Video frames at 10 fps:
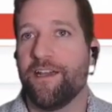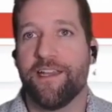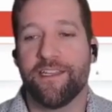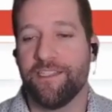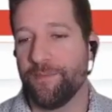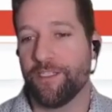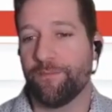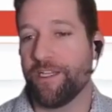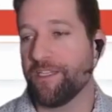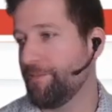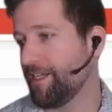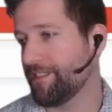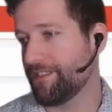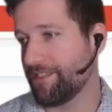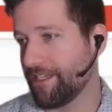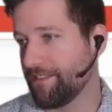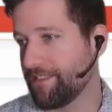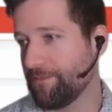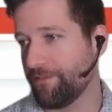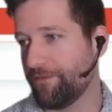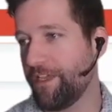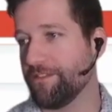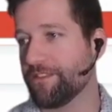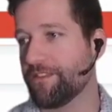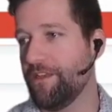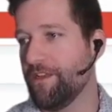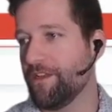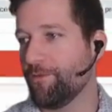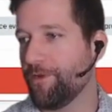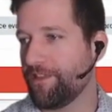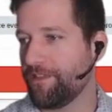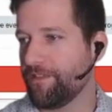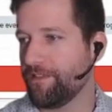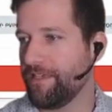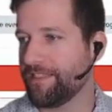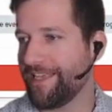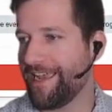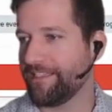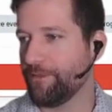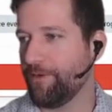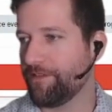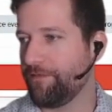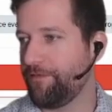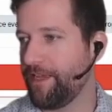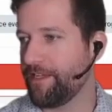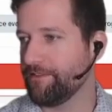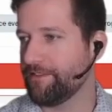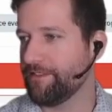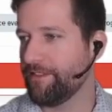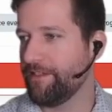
I get an email in my inbox the second something fails with exactly what failed.